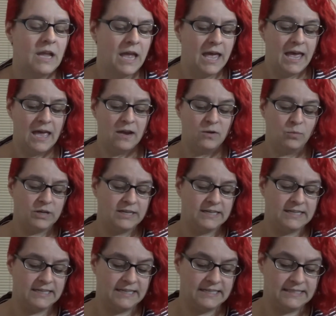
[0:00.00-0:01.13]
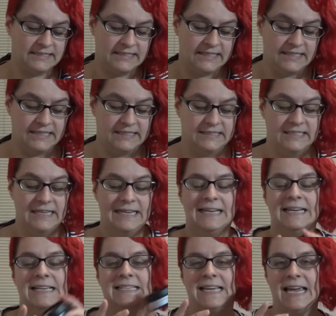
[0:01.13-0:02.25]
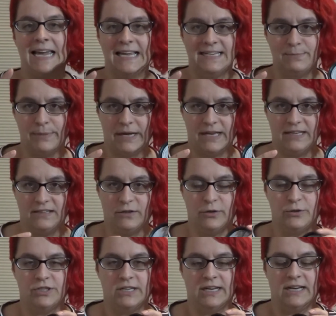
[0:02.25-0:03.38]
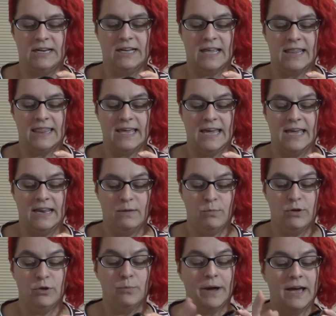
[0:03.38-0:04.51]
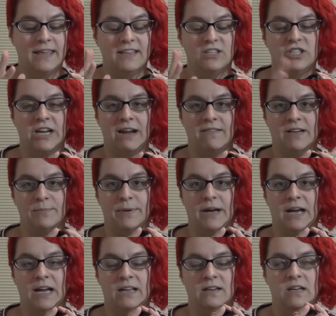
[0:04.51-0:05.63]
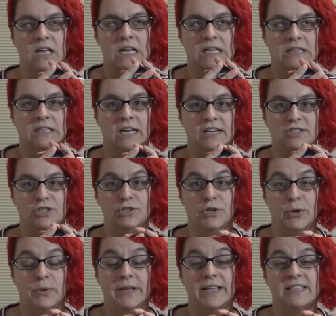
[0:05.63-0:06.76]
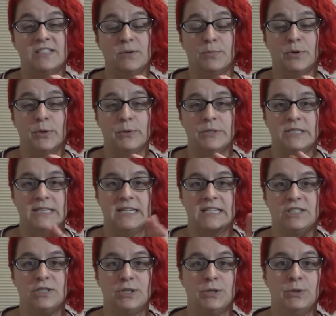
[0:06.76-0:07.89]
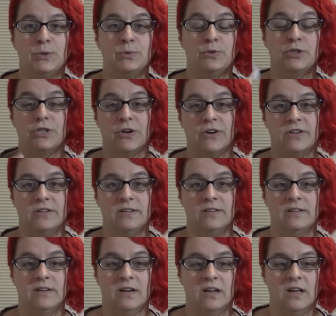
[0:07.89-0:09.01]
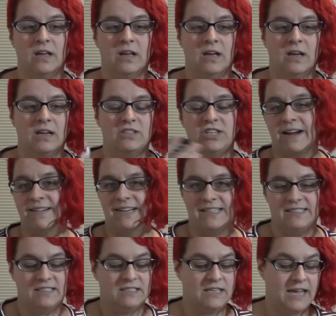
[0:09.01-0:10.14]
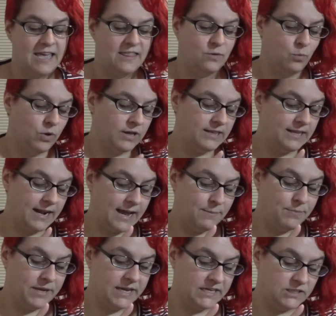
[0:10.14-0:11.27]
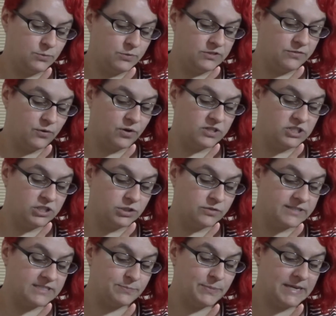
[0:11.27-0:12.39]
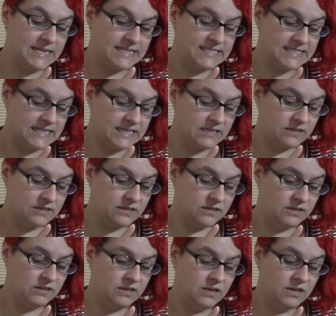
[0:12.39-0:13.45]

And what it is it's a hand and body lotion that when you buy the charity pot, Lush donates the proceeds to certain charities. And the one that I picked was for Children's Peace Theater,